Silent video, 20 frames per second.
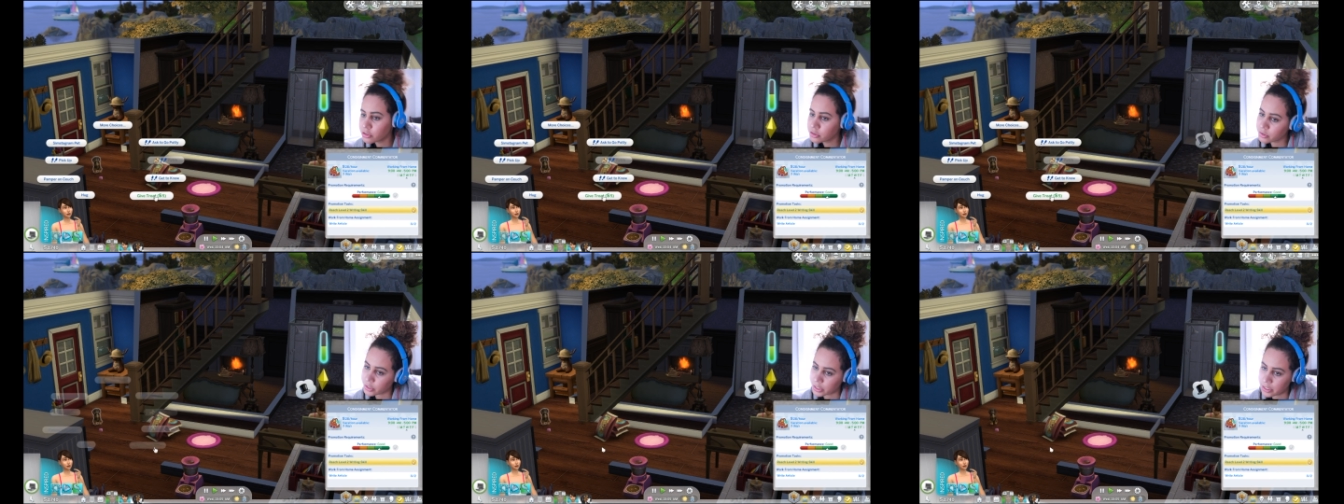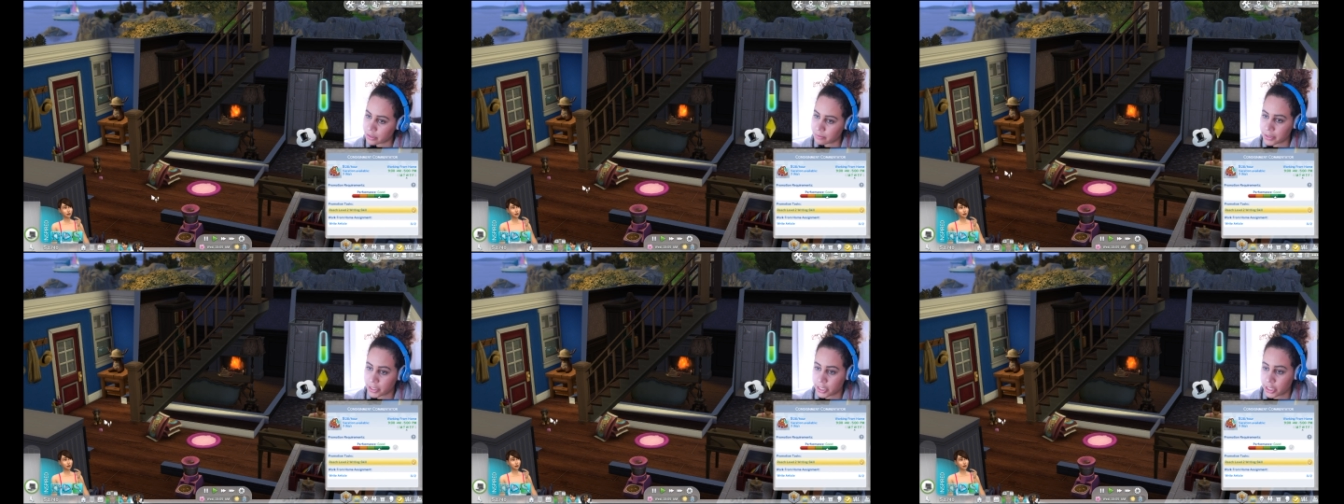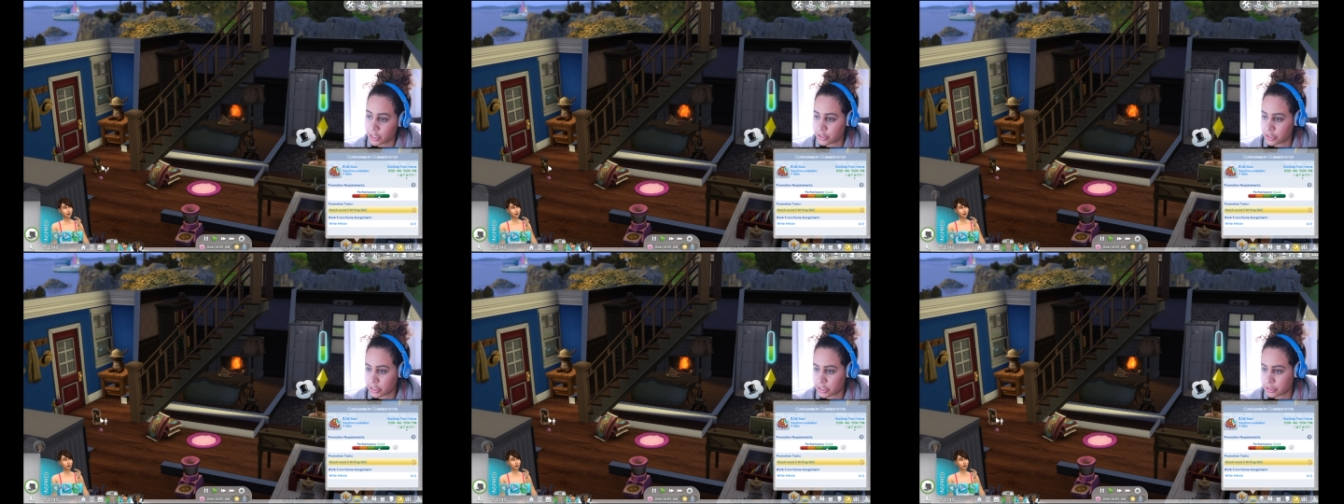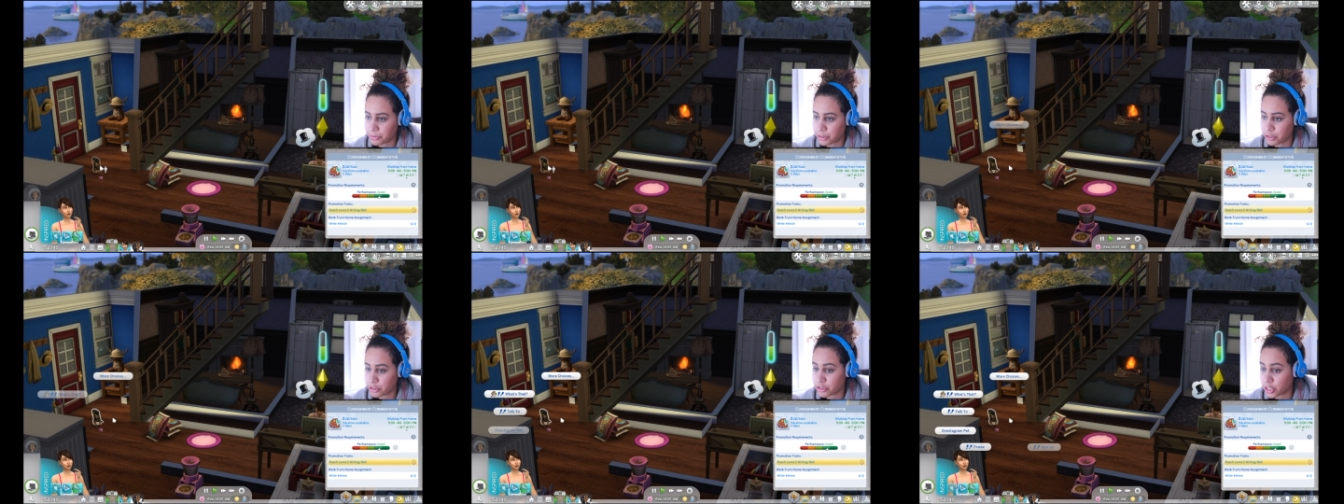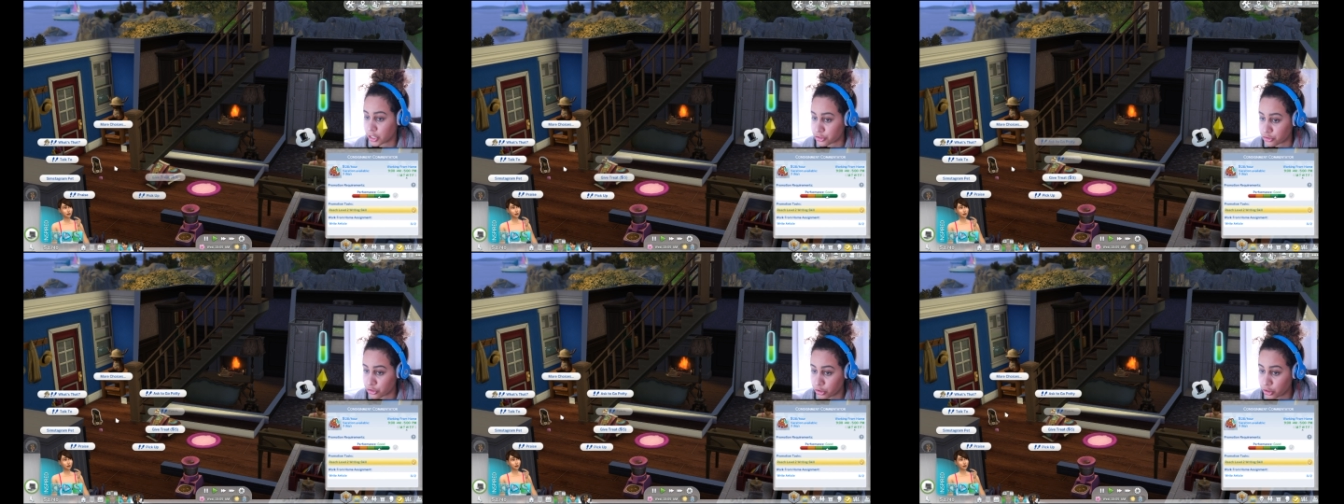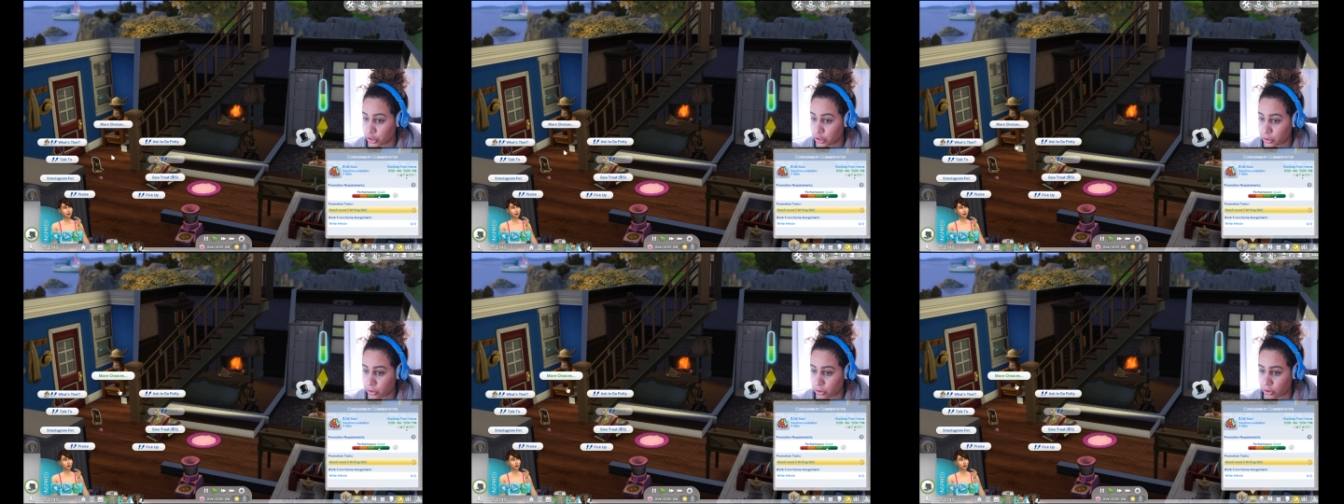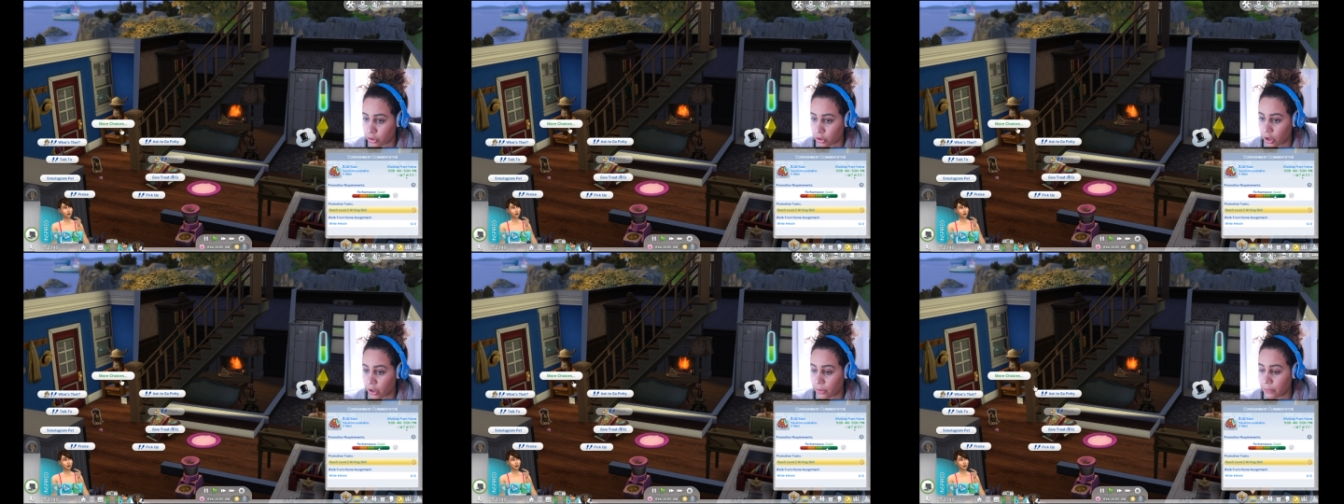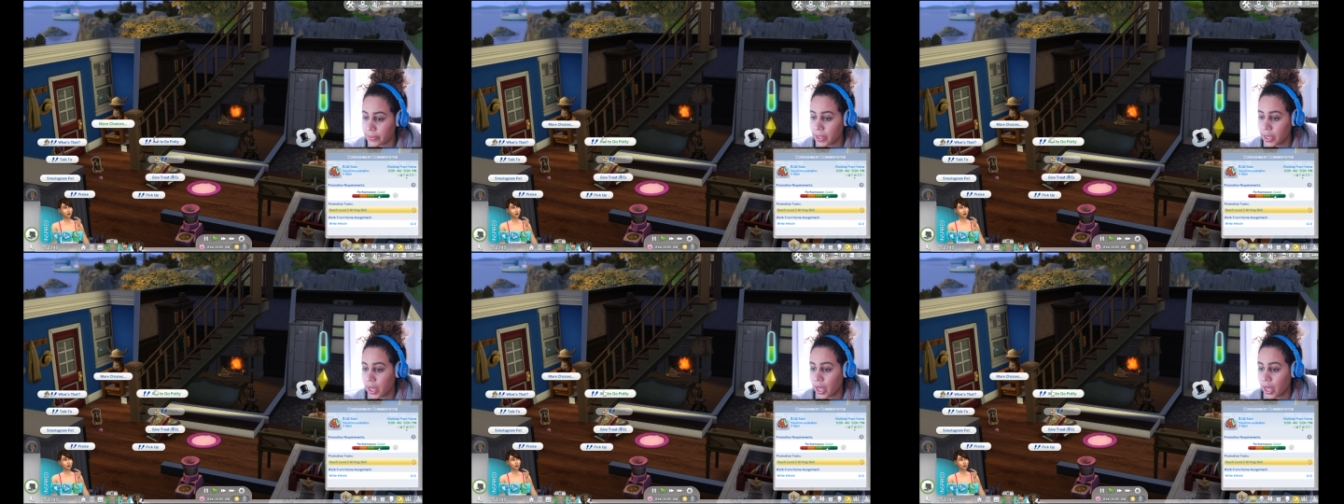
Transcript: treat because she's been such a good girl.